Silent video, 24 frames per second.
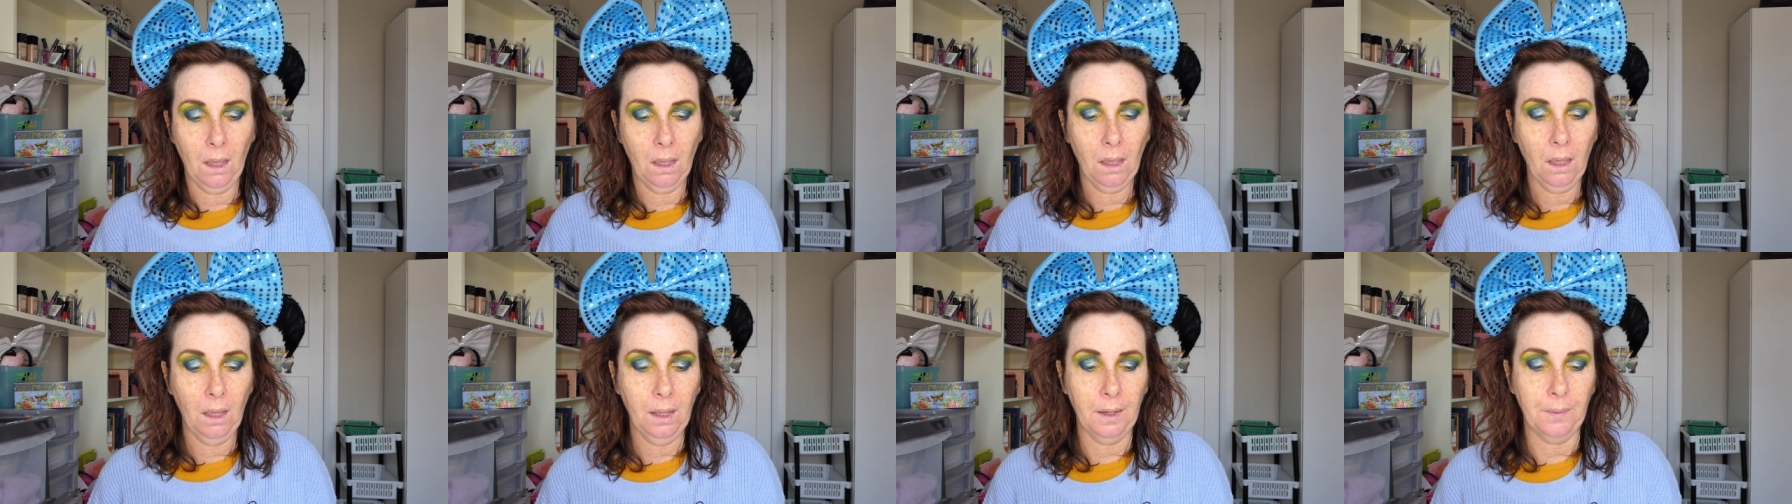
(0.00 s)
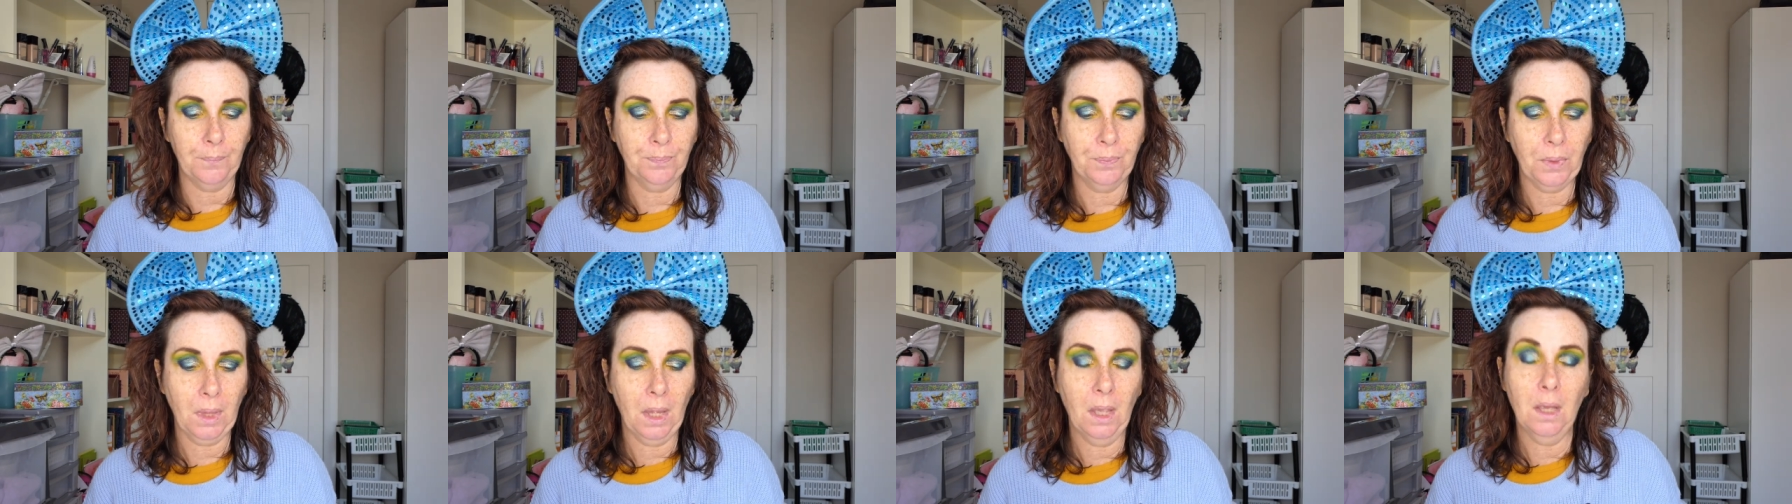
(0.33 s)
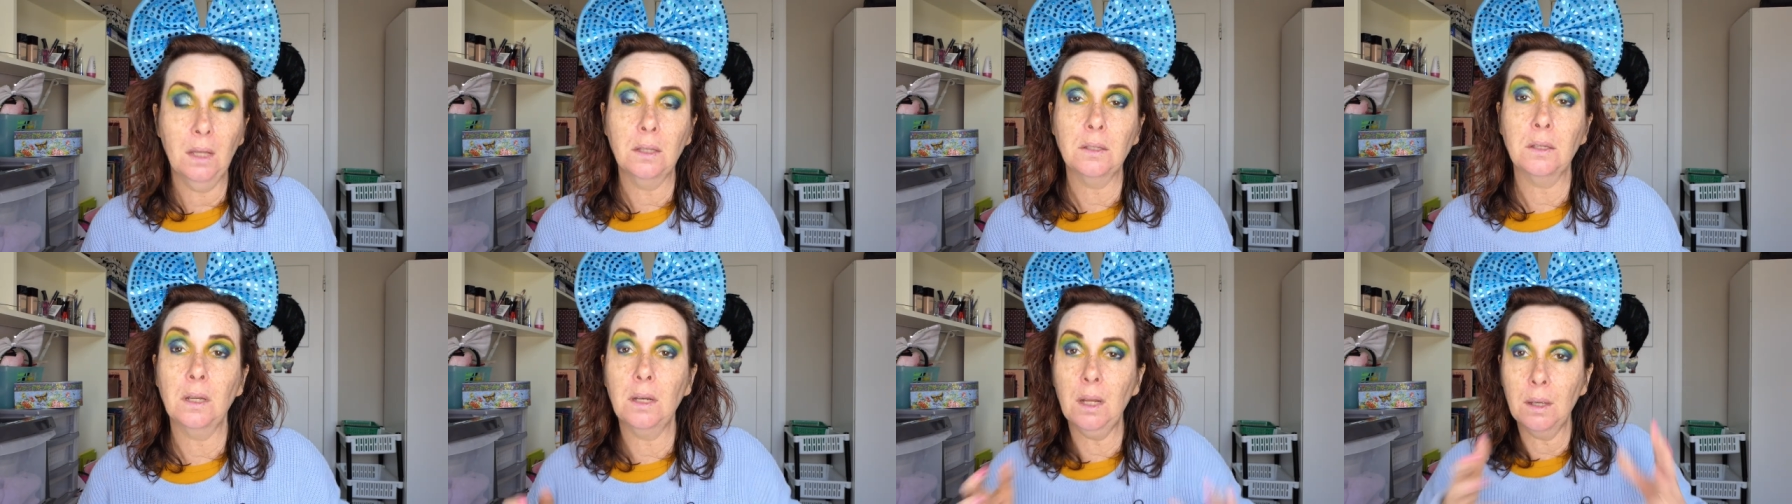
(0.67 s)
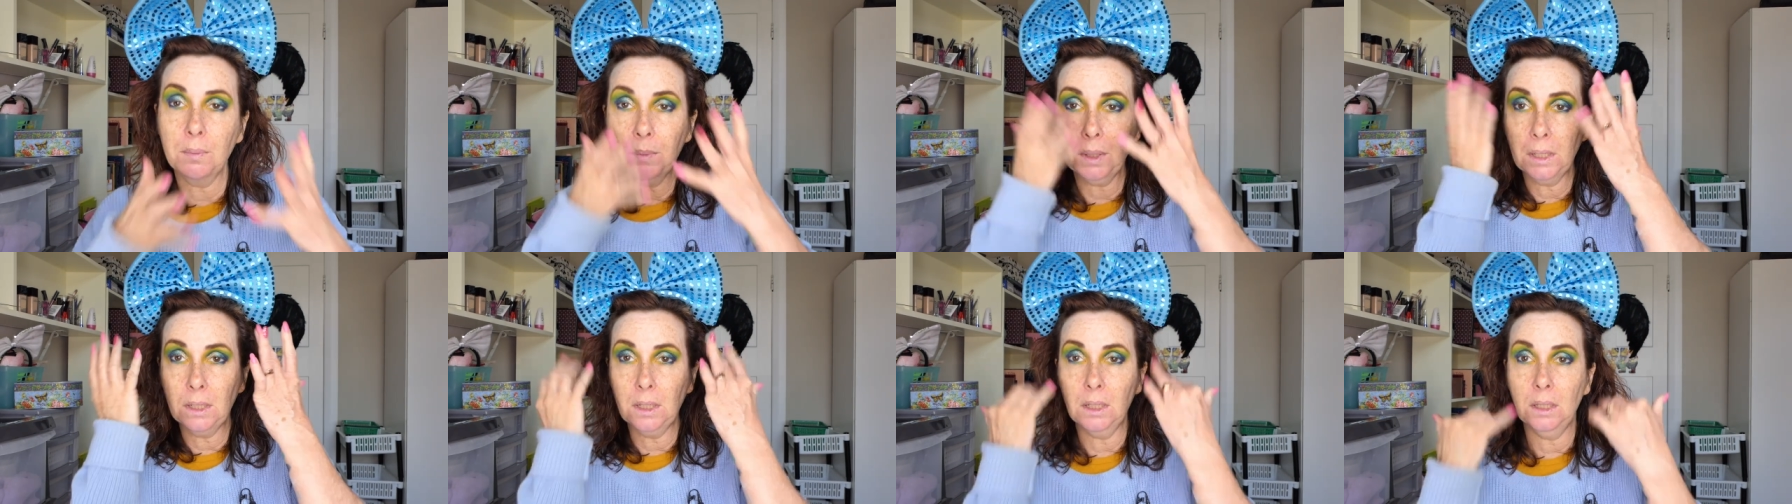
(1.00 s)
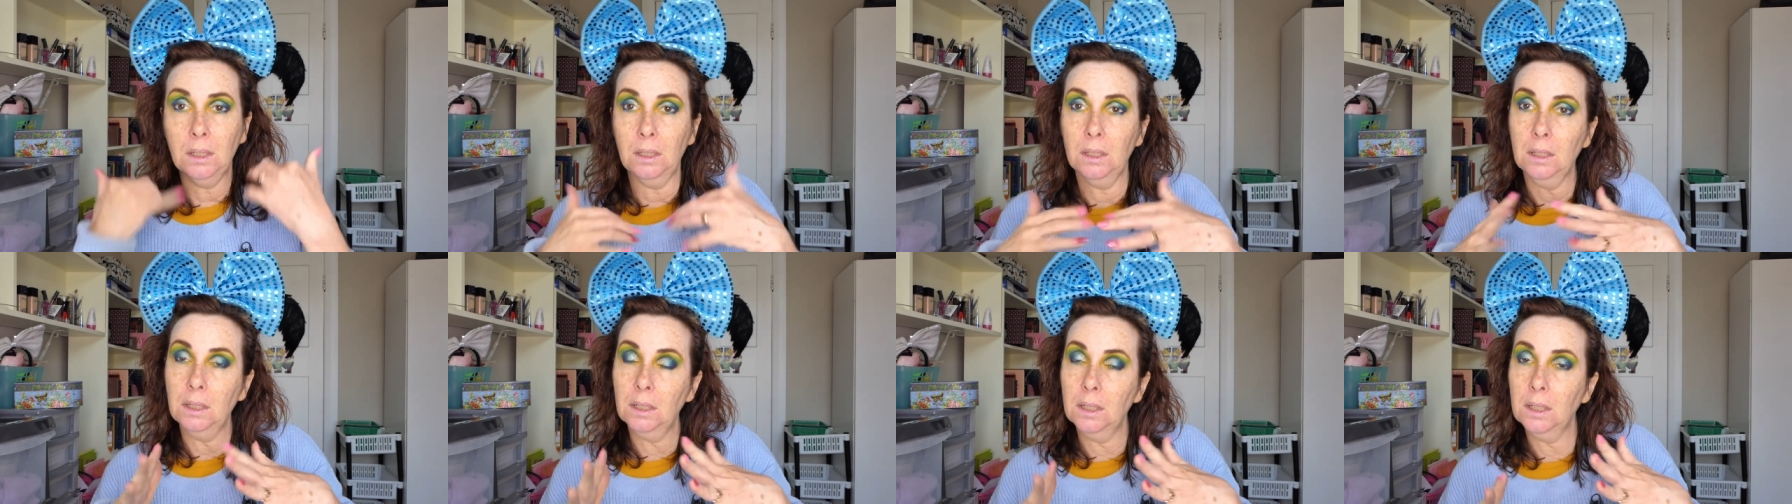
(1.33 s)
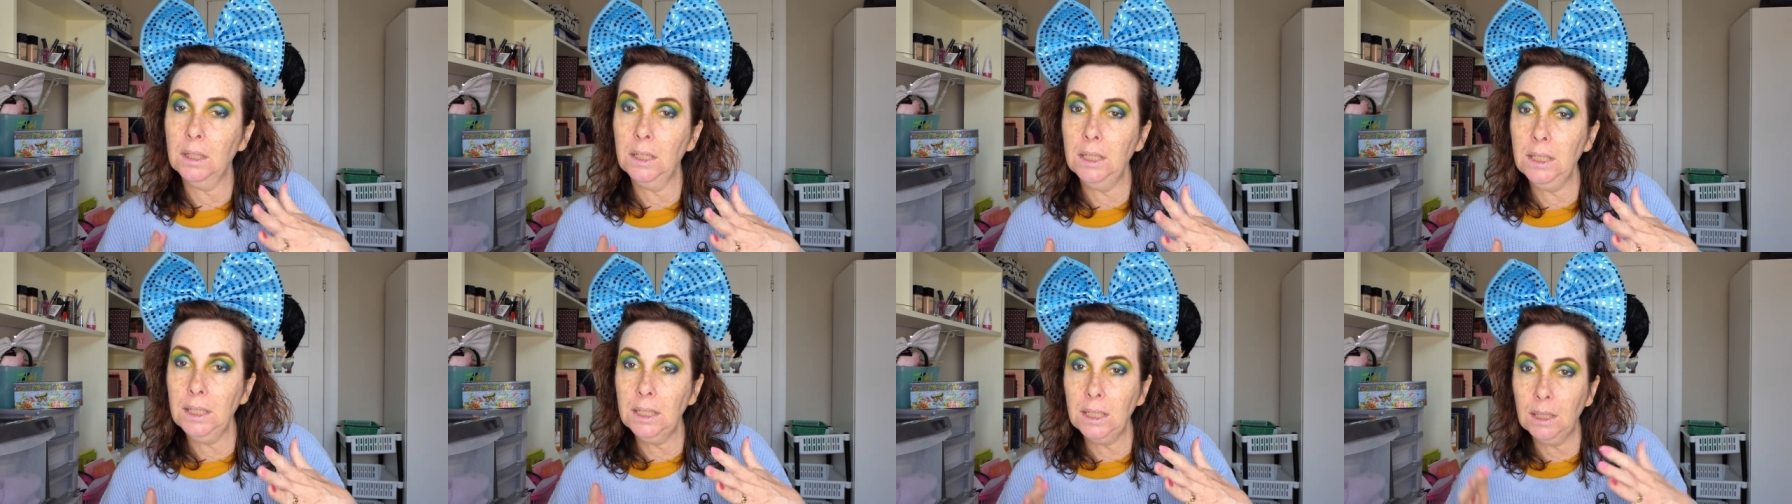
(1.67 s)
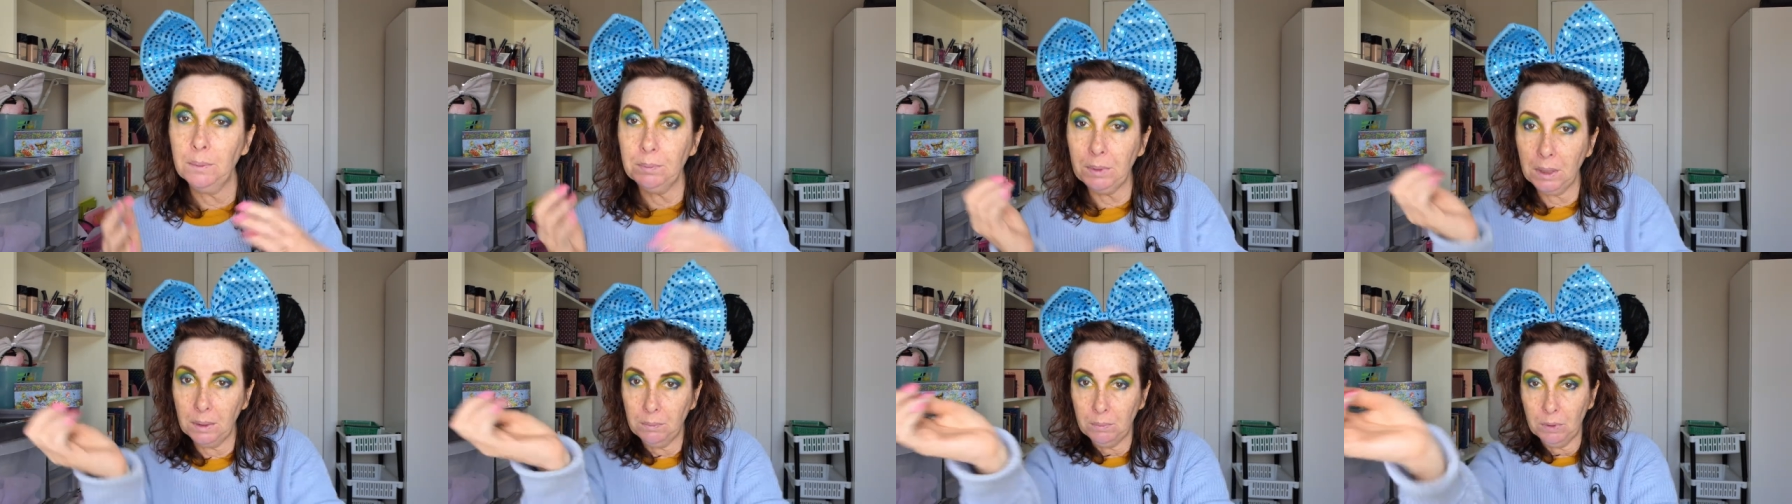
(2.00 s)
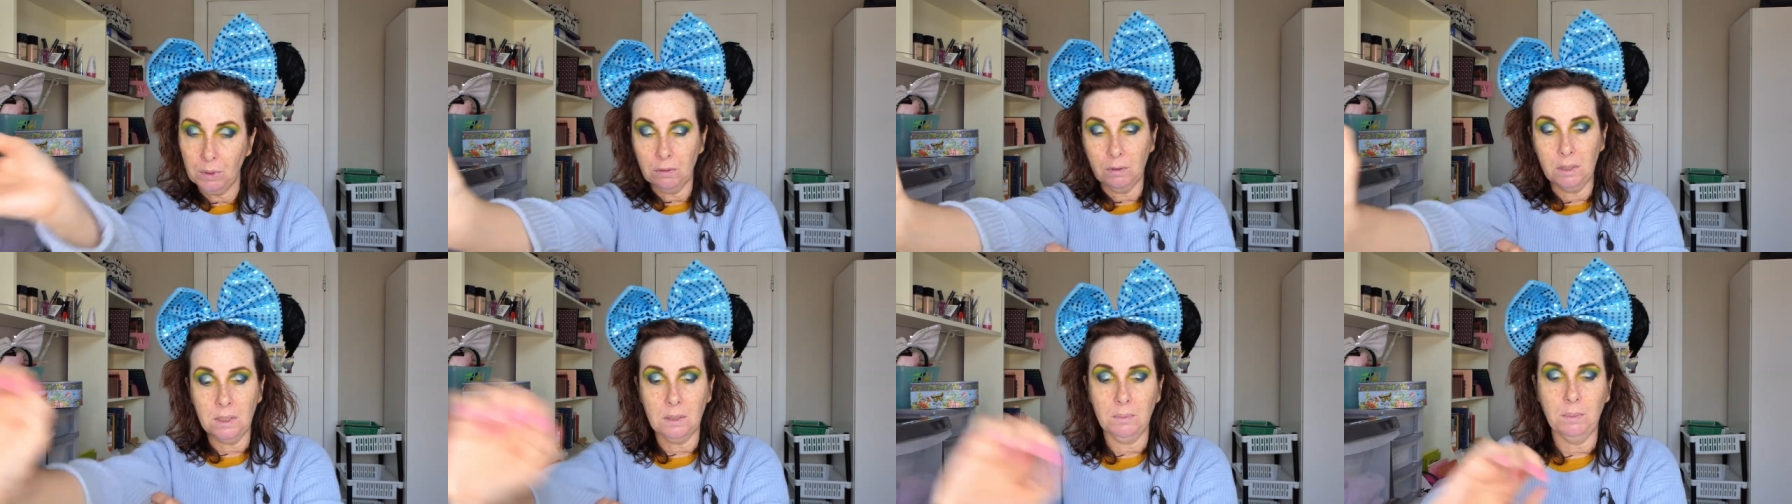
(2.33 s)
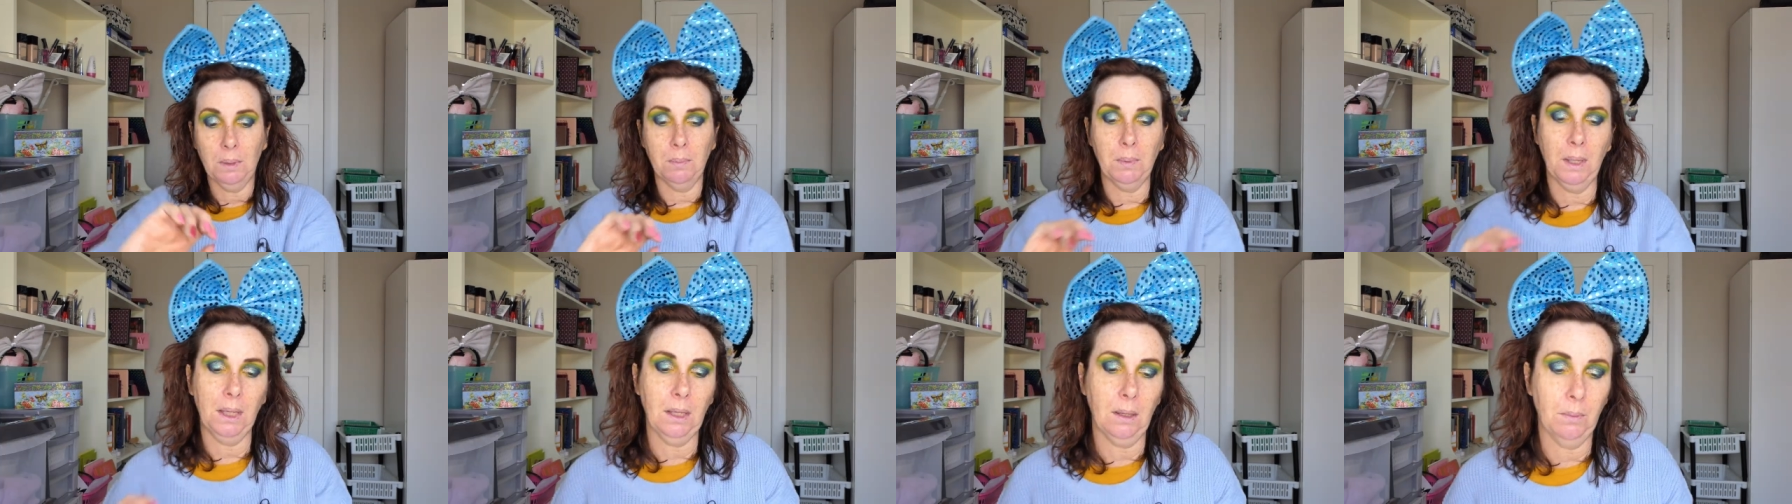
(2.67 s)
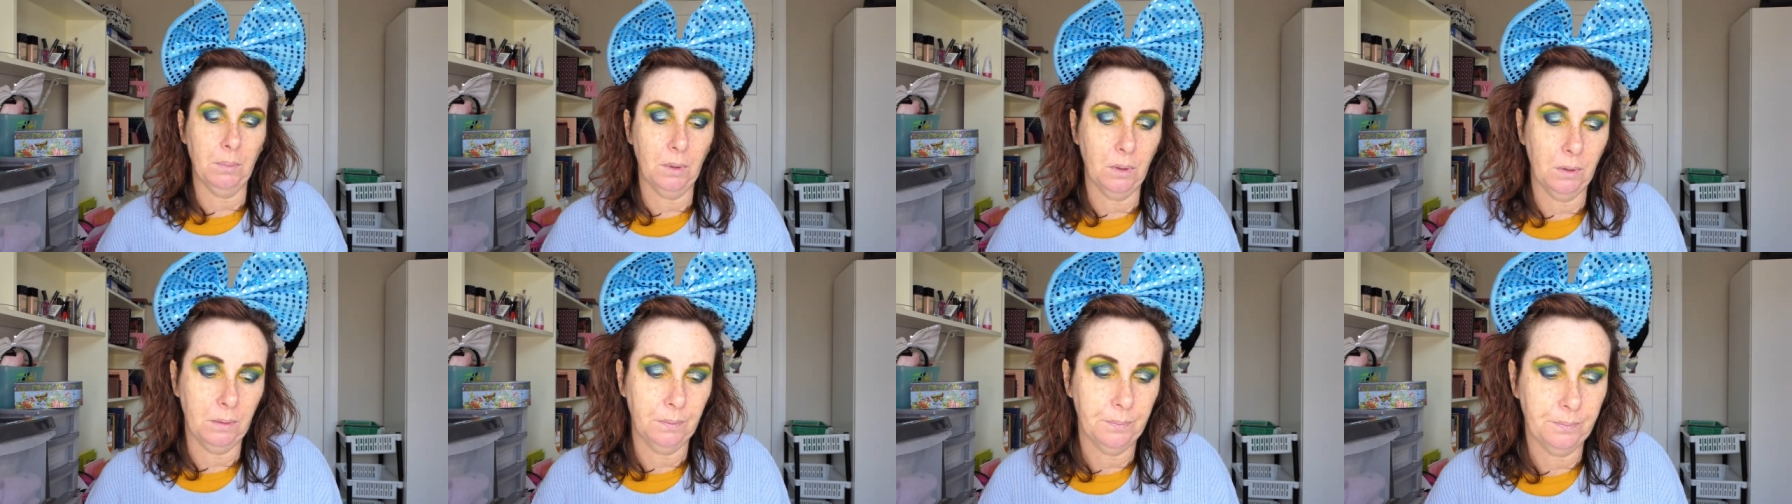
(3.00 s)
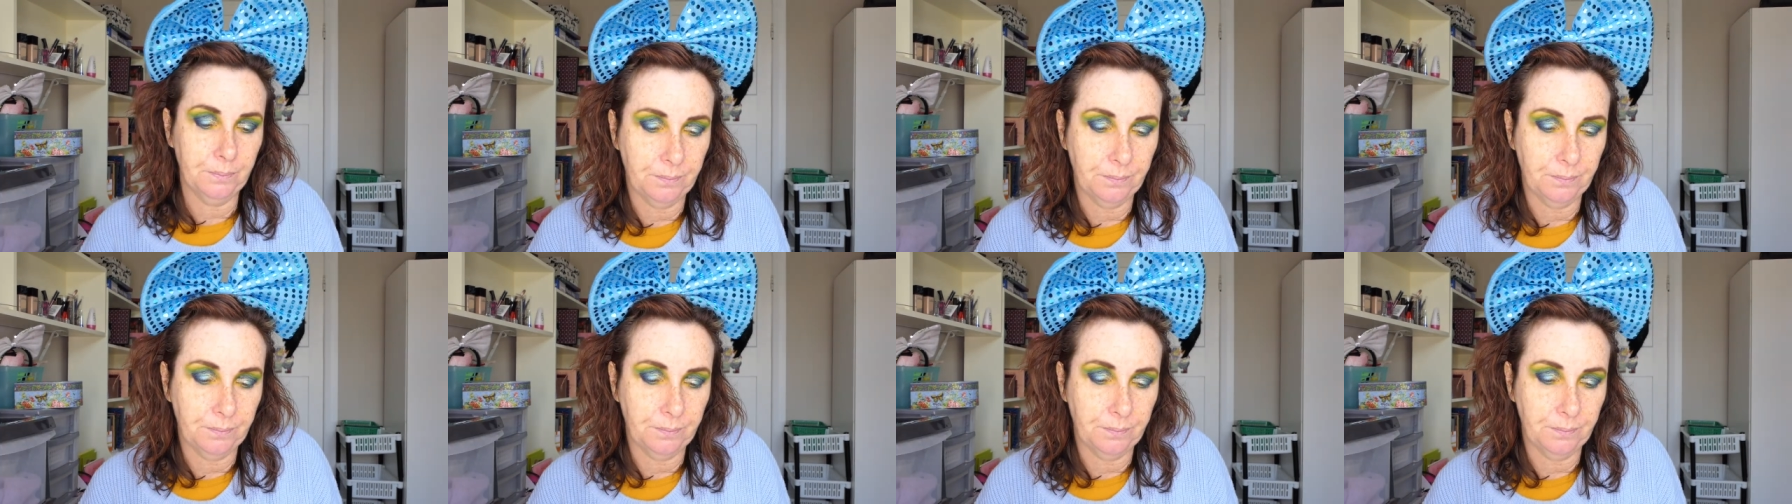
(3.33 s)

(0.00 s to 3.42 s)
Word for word: Okay, so now I'm going to clean up and put the rest of my makeup on.